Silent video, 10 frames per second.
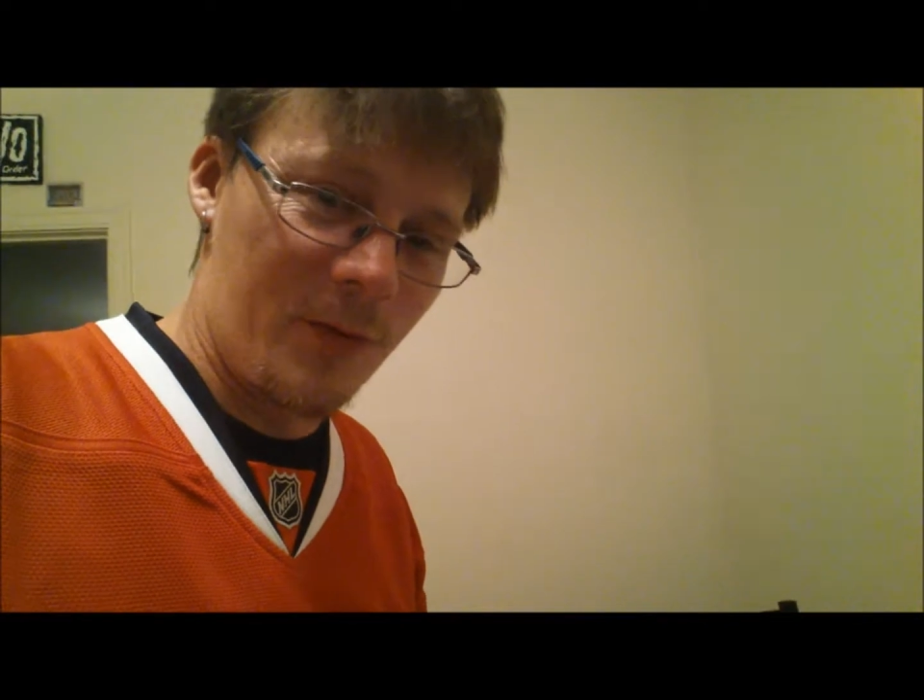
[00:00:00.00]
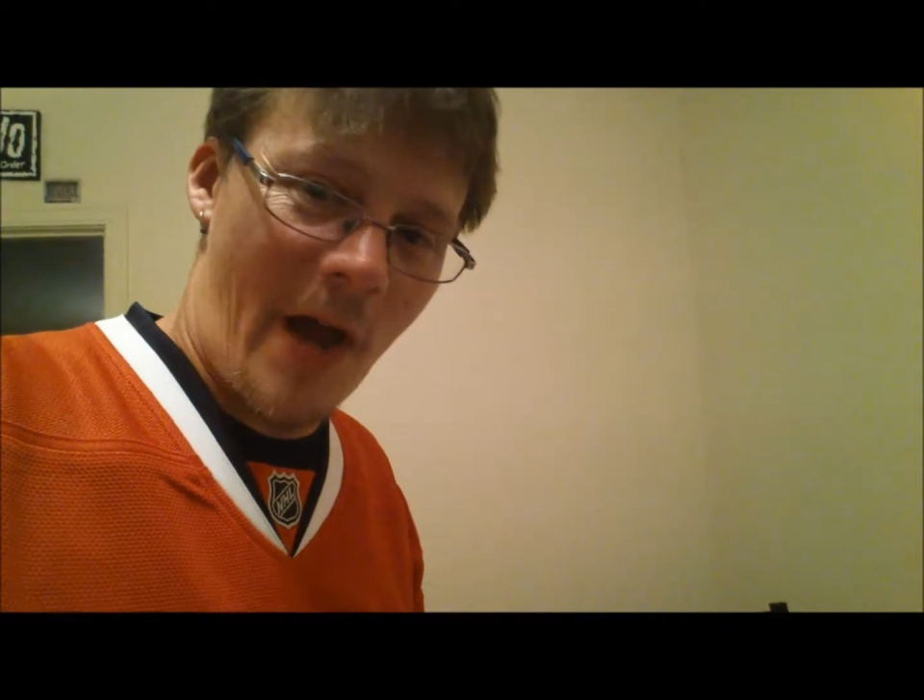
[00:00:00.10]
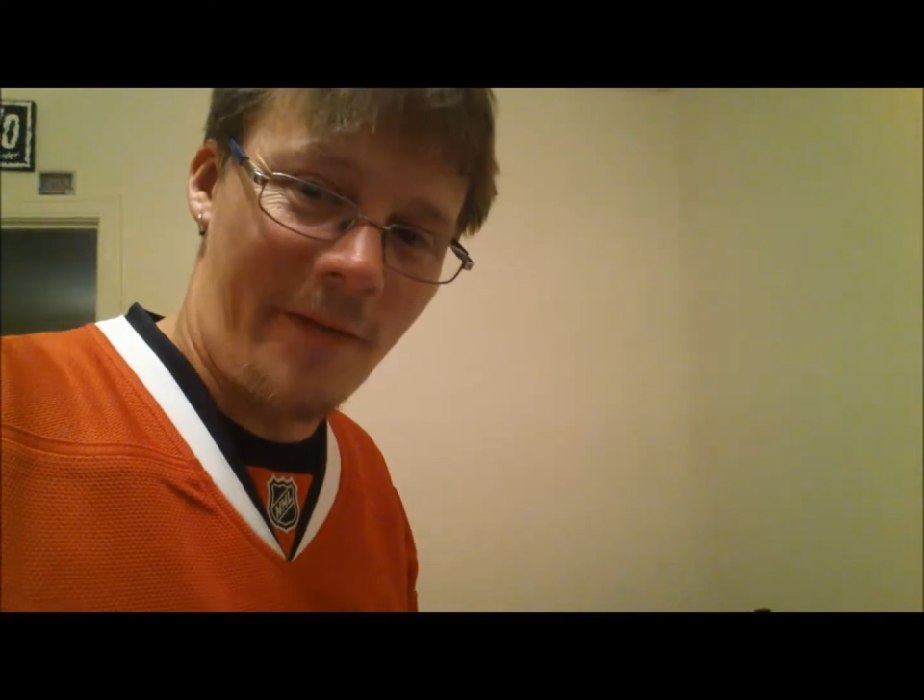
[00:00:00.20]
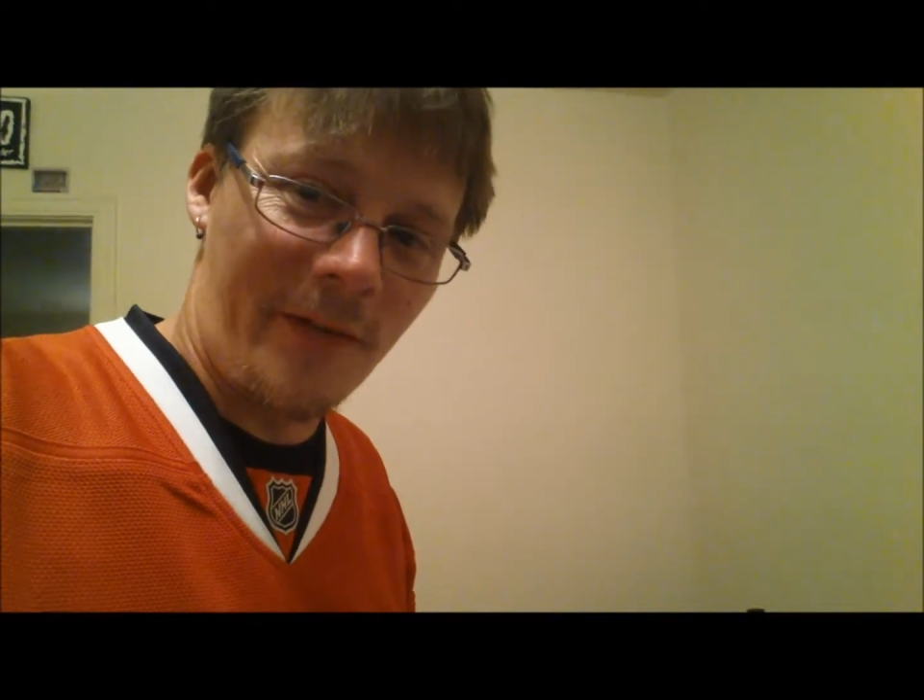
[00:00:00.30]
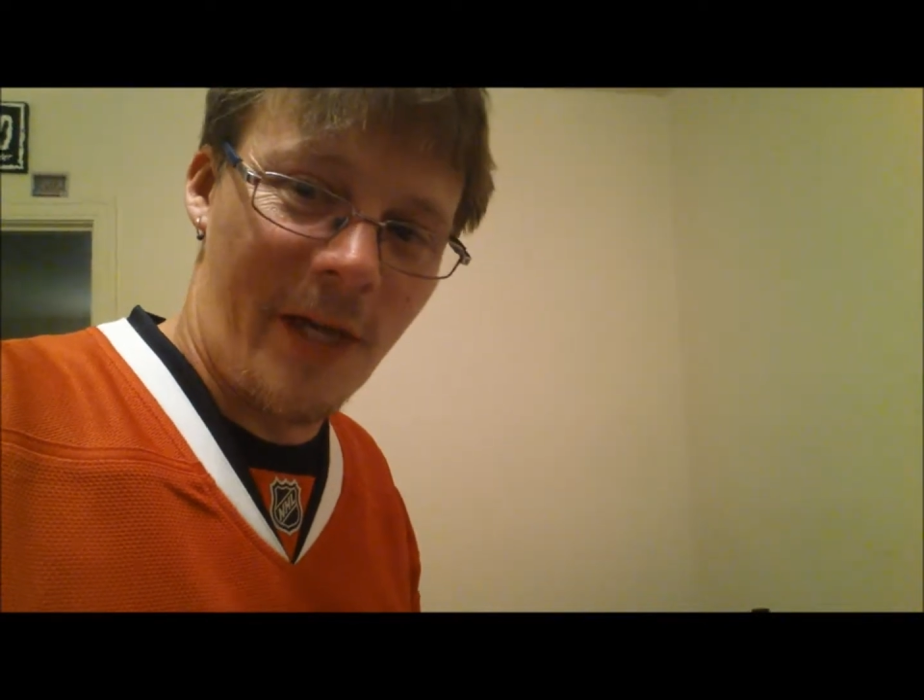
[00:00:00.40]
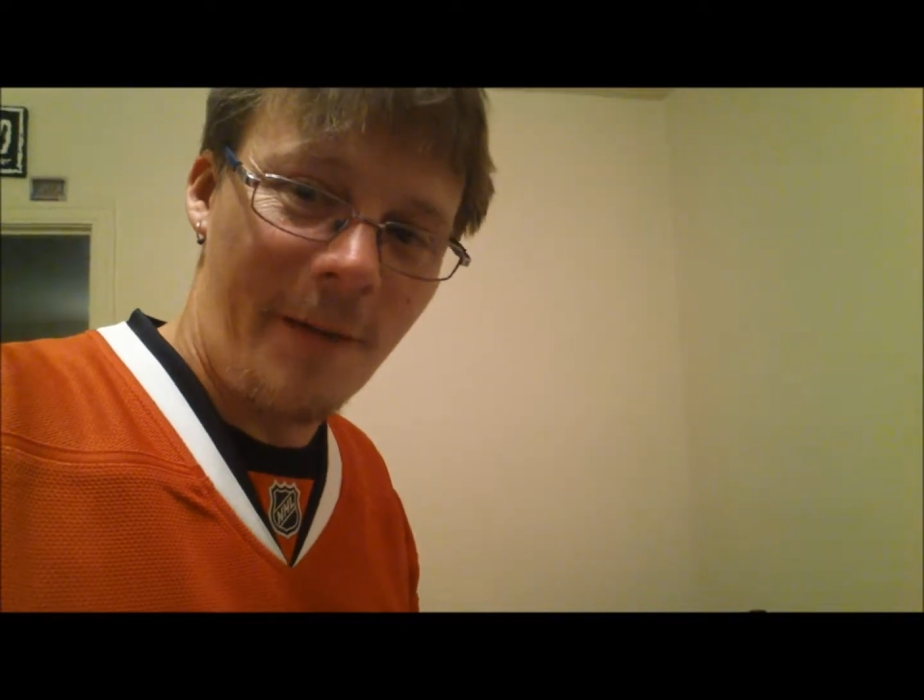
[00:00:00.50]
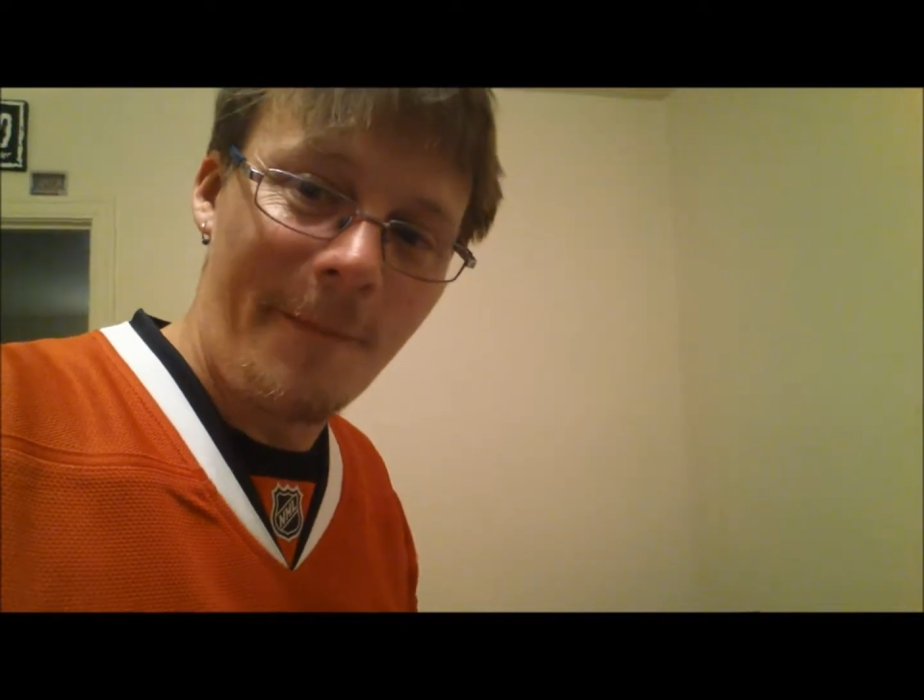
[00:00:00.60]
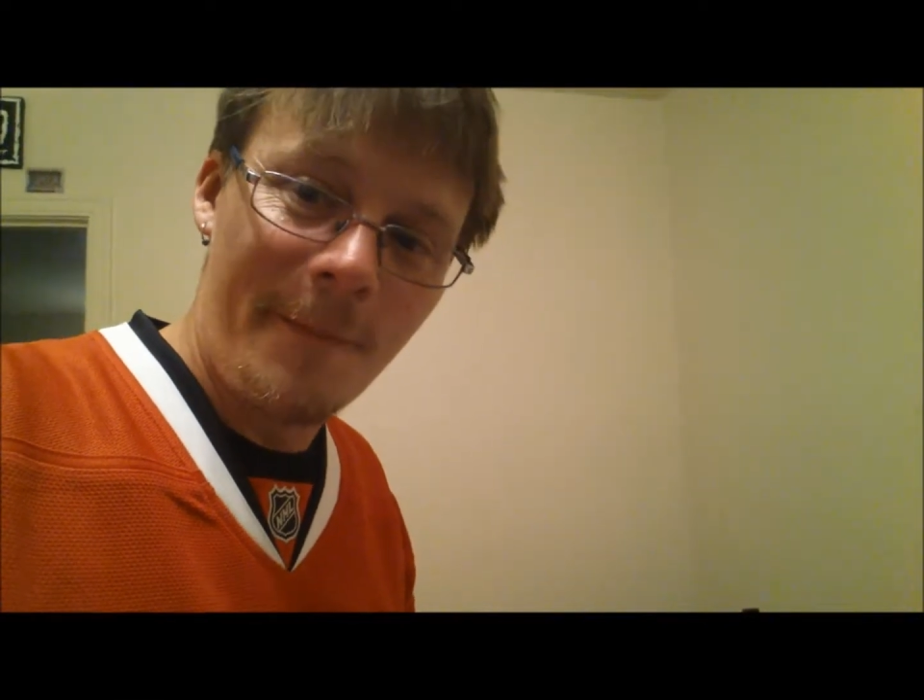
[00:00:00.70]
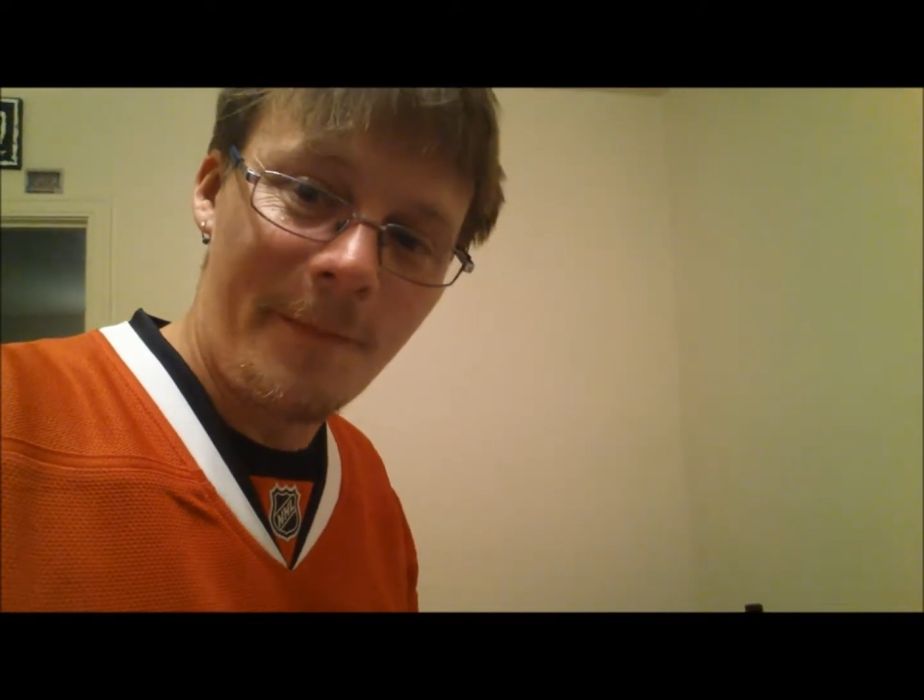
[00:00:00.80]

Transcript: draft day